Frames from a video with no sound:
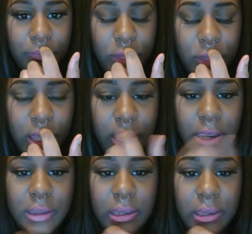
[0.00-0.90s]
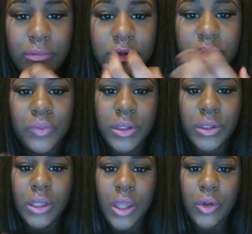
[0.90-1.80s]
Like, it was really
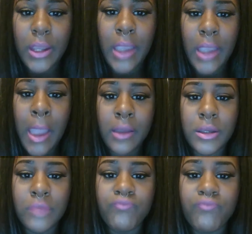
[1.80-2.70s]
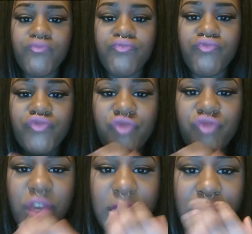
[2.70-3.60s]
low. Like, I could
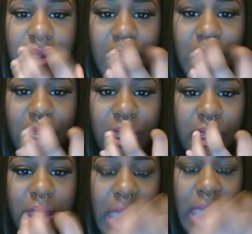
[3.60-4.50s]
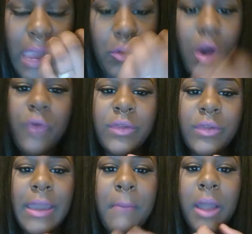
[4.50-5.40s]
feel it. Like, it will
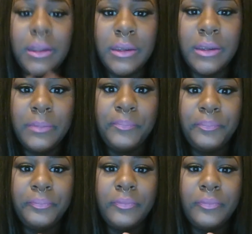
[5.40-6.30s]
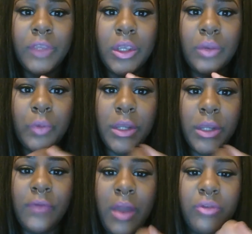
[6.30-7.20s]
overlap my lip
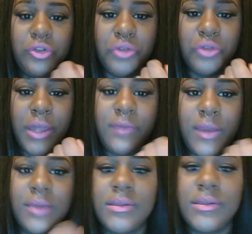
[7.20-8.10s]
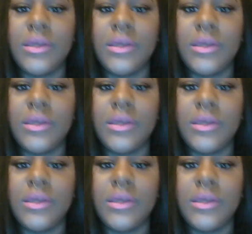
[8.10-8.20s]
whenever I would do that face.